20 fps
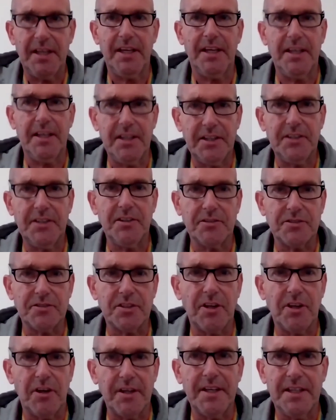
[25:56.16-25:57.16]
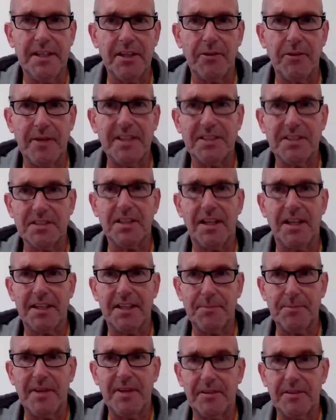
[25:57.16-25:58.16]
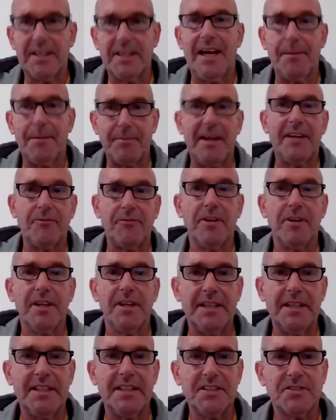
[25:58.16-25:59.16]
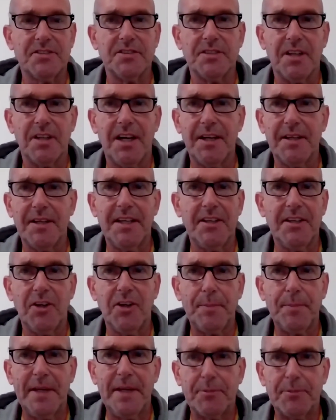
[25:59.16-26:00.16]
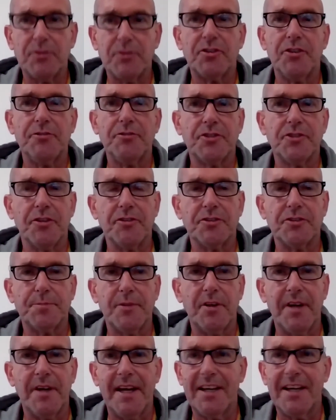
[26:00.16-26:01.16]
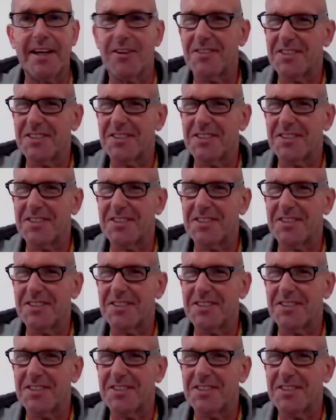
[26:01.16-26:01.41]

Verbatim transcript: you know to go you know it's like a bit of a campaign really it's to like you know people do judge but hang on a